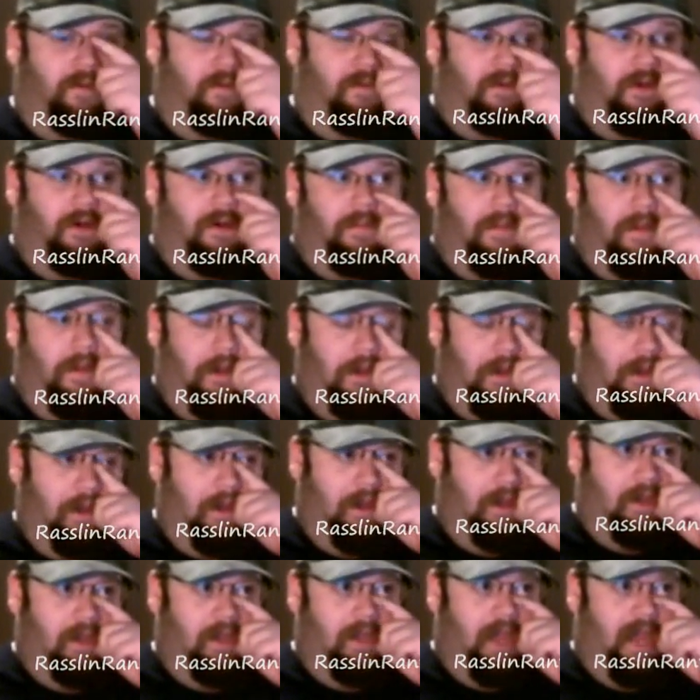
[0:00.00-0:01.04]
will
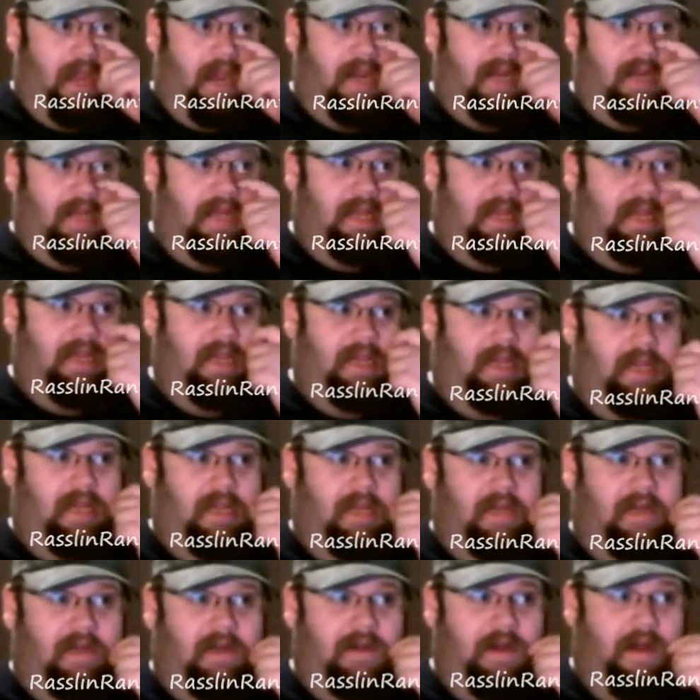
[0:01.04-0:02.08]
be
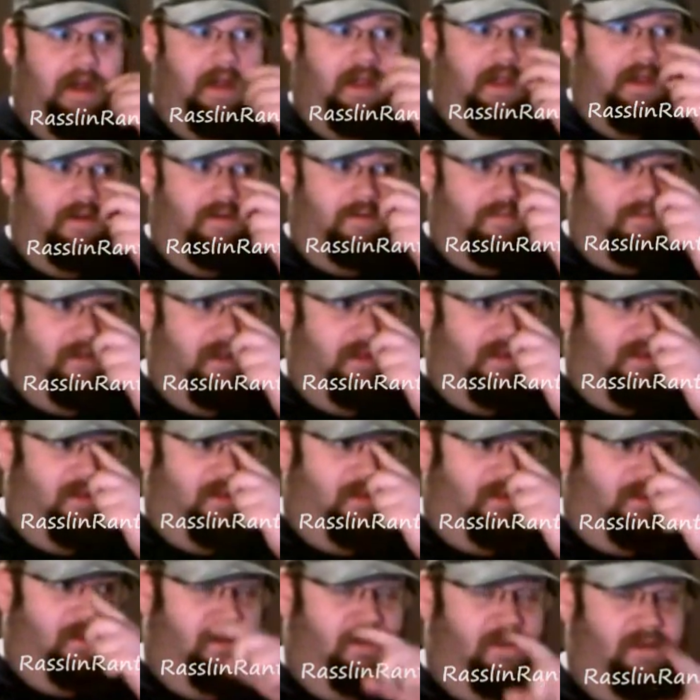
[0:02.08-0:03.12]
89, I
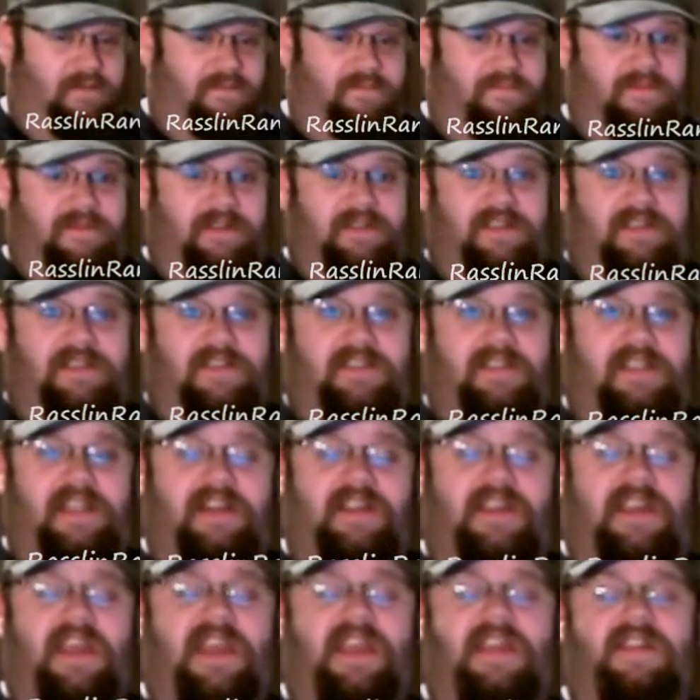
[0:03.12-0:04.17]
think. Because this is
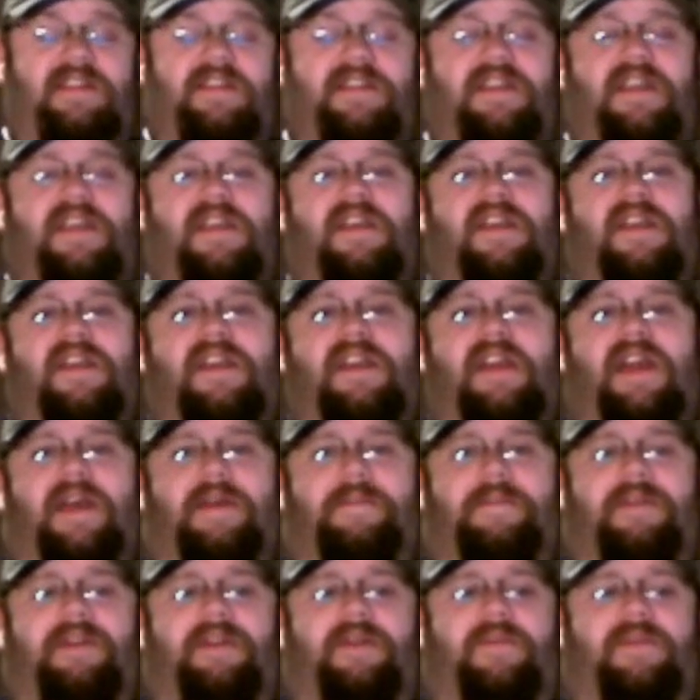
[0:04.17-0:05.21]
88.
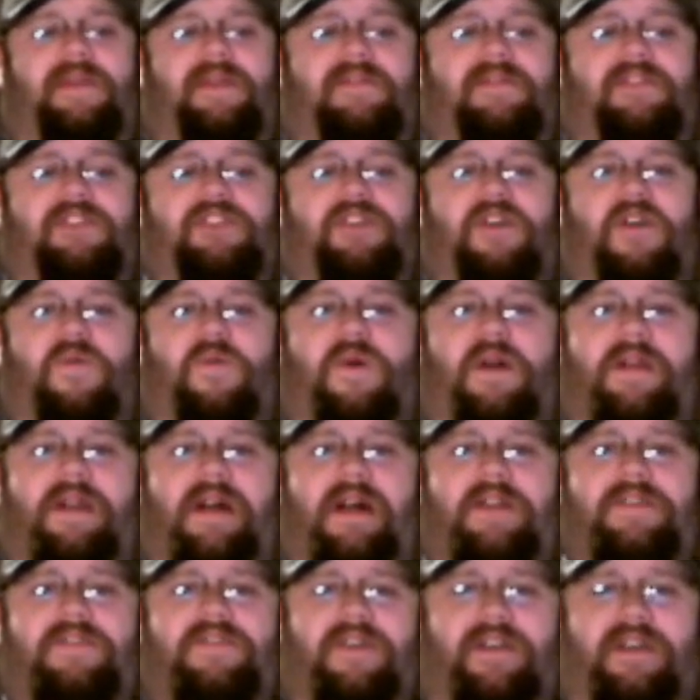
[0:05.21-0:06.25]
But it'll be show
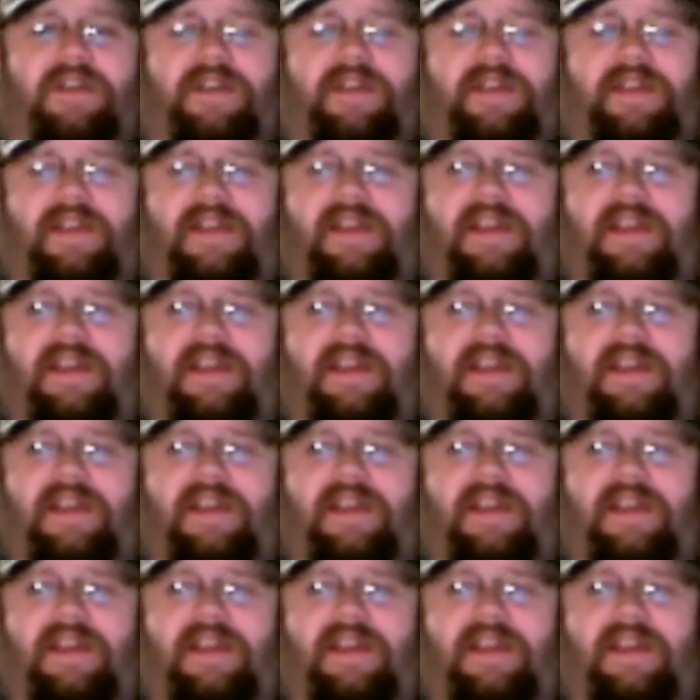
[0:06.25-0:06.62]
100.